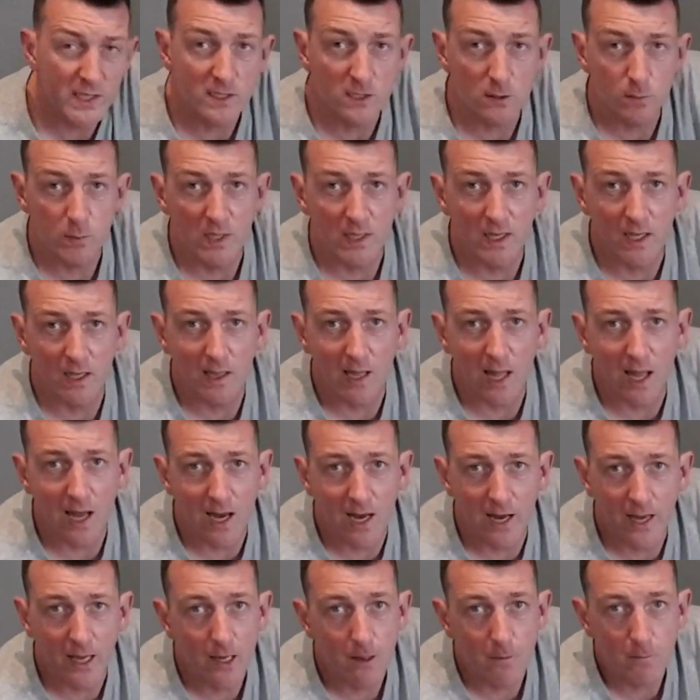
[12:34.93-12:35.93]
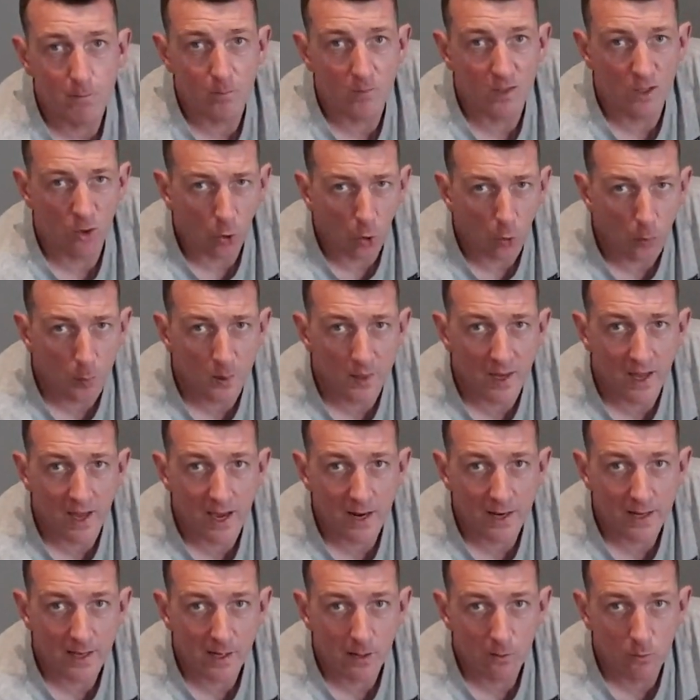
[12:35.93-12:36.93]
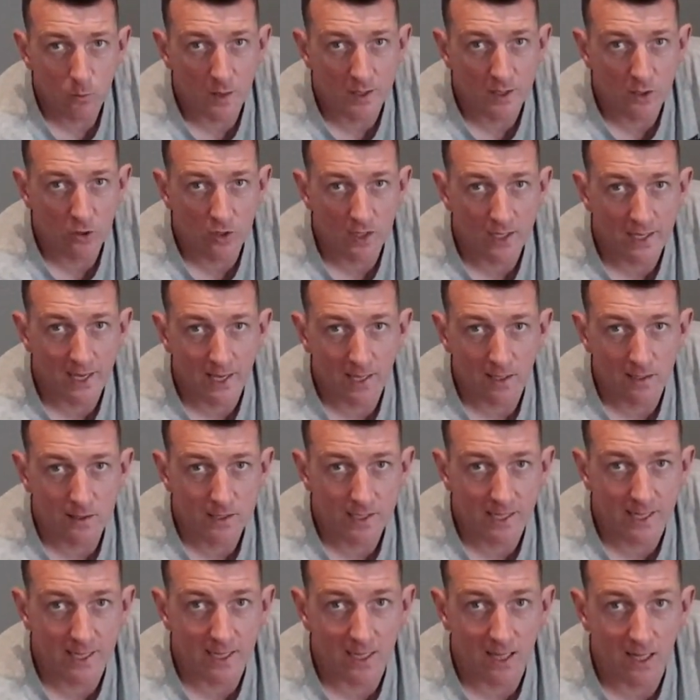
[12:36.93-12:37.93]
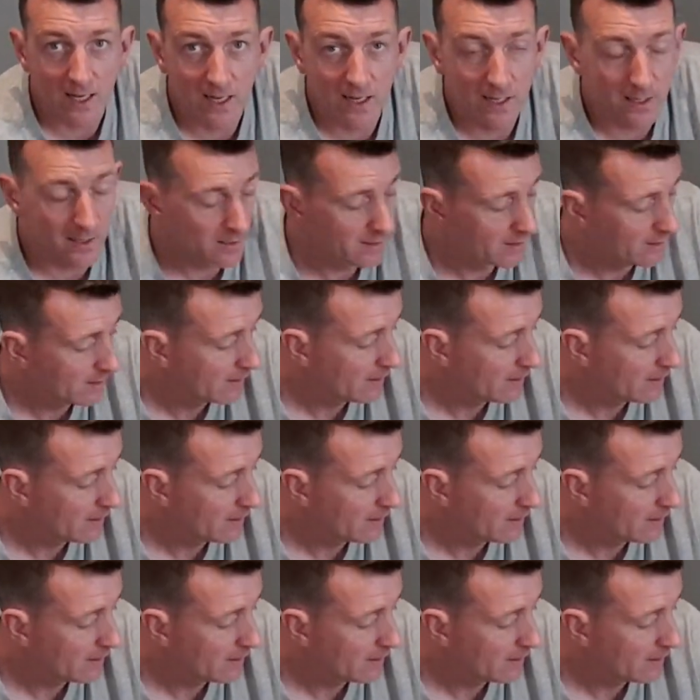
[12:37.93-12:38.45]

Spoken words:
need to be in a light, open area where you're going to get daylight.